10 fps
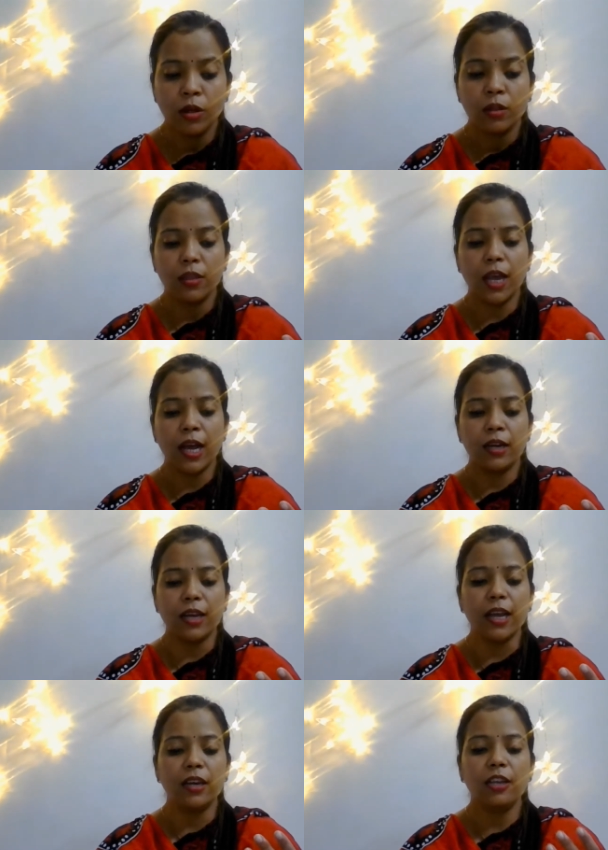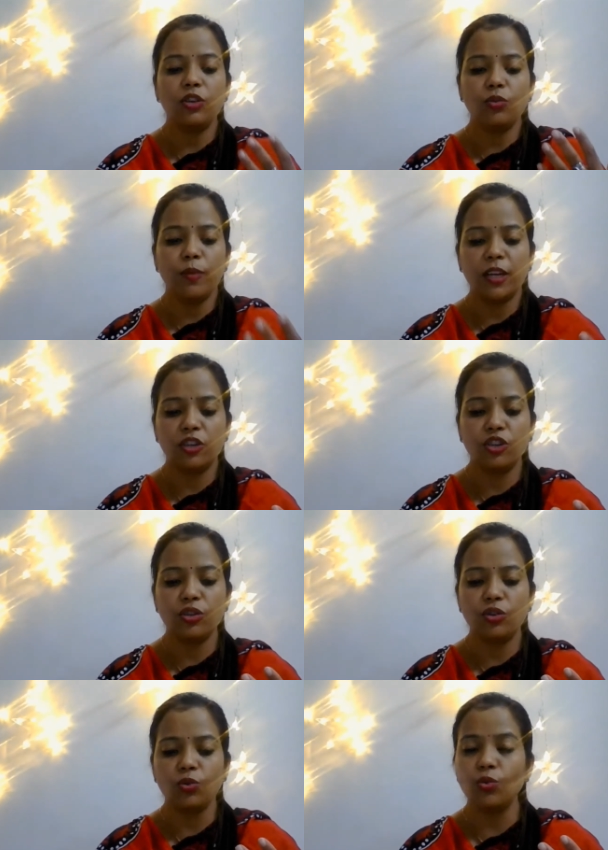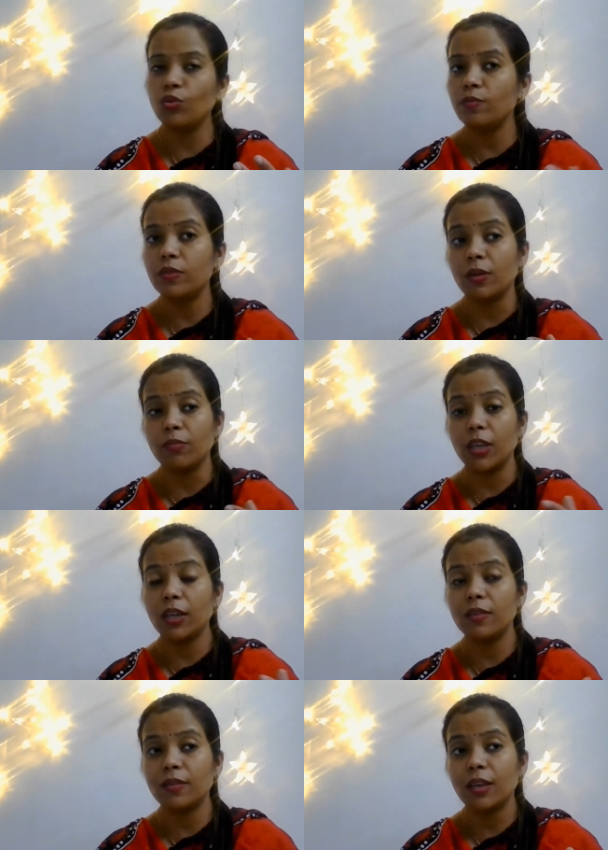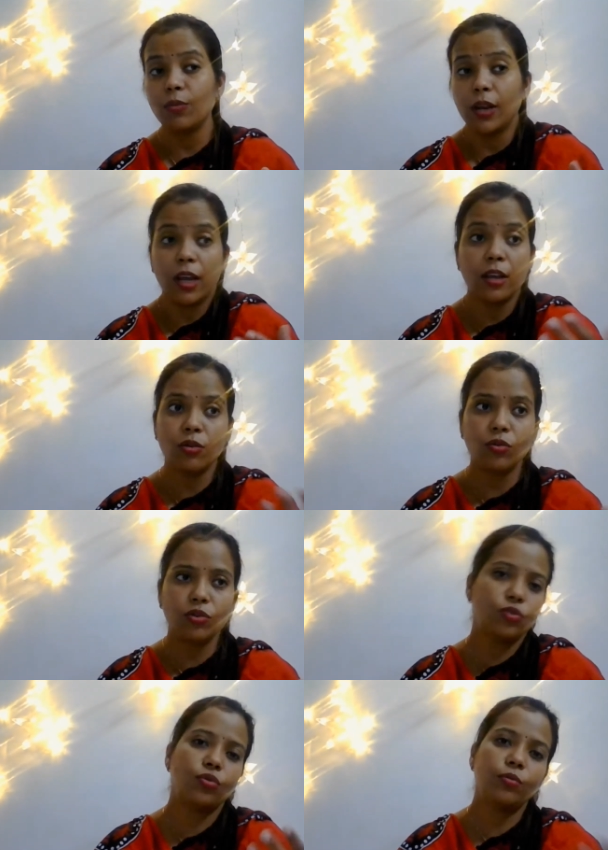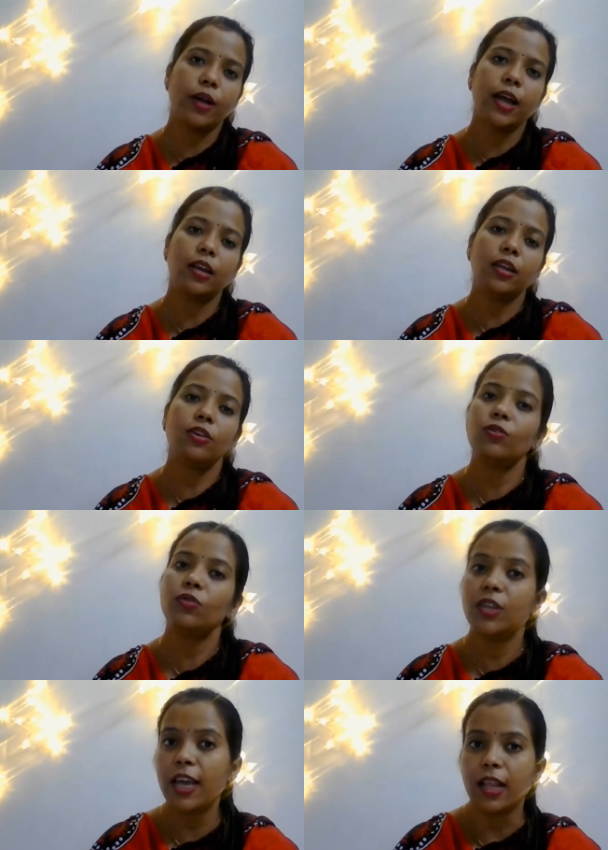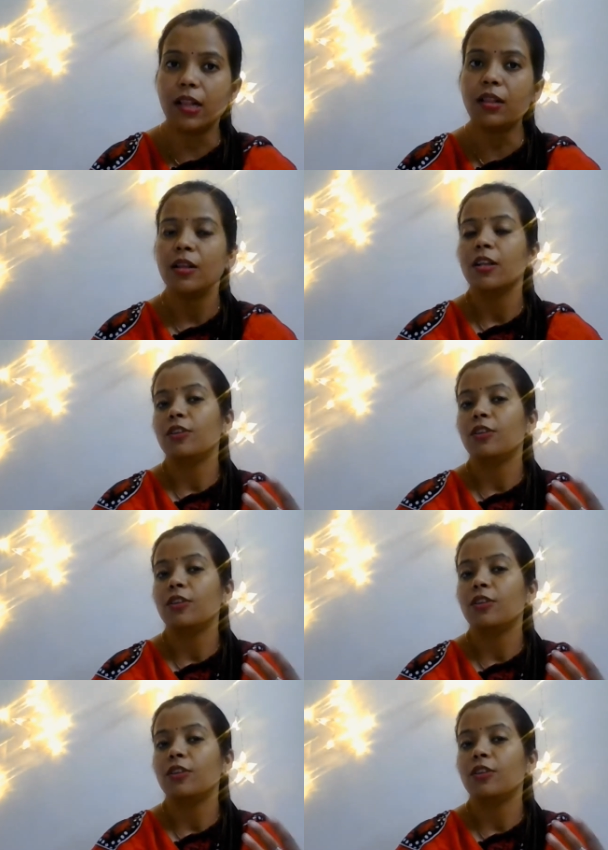that I need to mention to whom something is said, when I know to whom I need to tell,